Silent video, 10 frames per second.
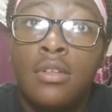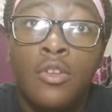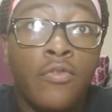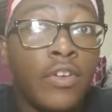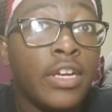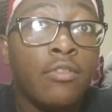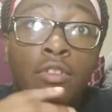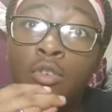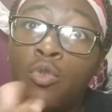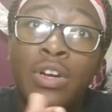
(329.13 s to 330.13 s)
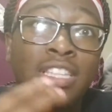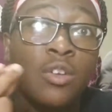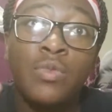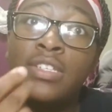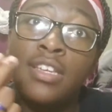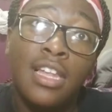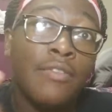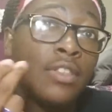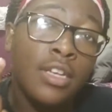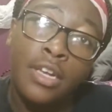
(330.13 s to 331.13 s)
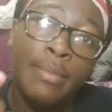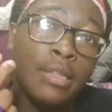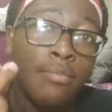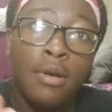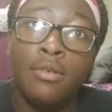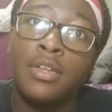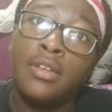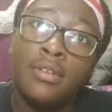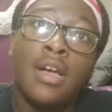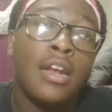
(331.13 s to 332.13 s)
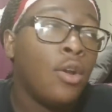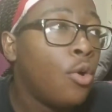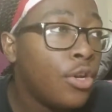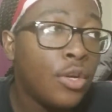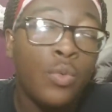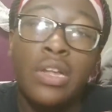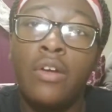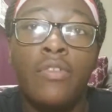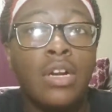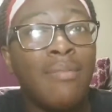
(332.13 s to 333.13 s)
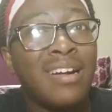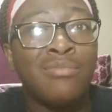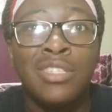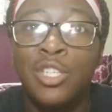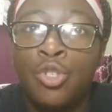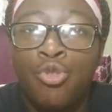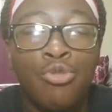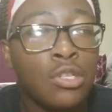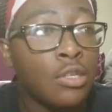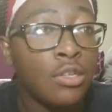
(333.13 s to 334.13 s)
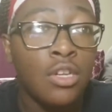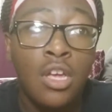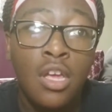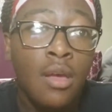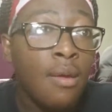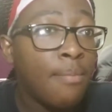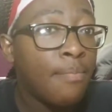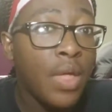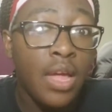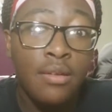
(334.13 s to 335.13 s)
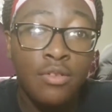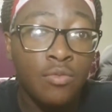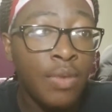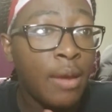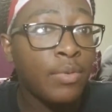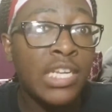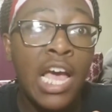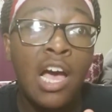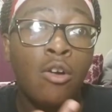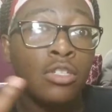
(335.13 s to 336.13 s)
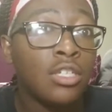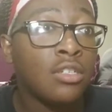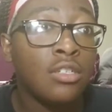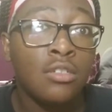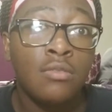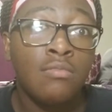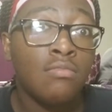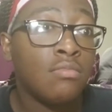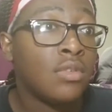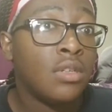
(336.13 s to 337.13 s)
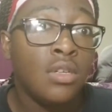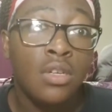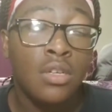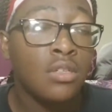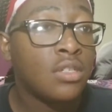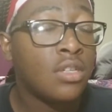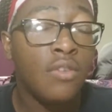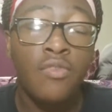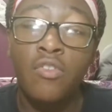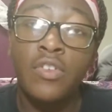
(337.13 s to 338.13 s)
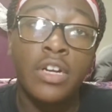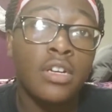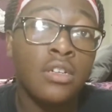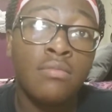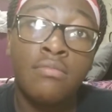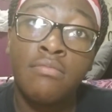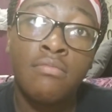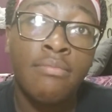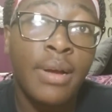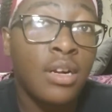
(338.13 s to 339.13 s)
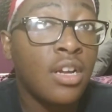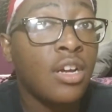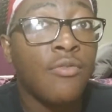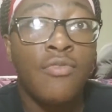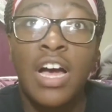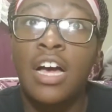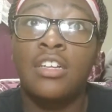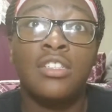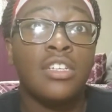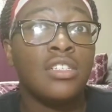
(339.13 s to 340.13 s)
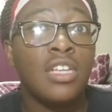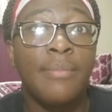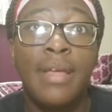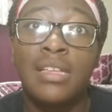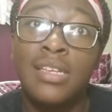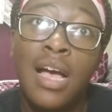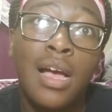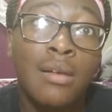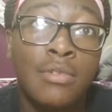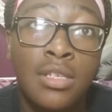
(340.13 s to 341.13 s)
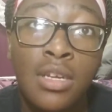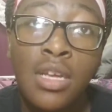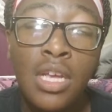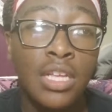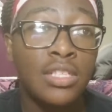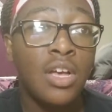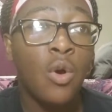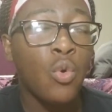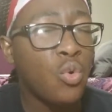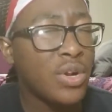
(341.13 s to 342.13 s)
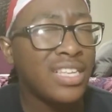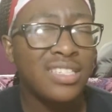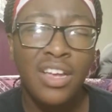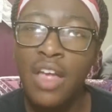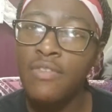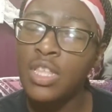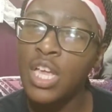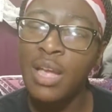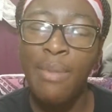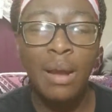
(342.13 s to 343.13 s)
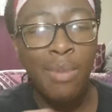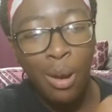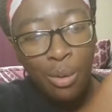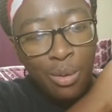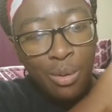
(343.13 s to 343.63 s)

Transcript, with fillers: You forget real quick that we sell everything here by the bulk. I know you didn't win over there by them tissues and and paper towels and stuff over there about a good five, six, seven, eight times and so, ooh, they sell everything in here by the boat.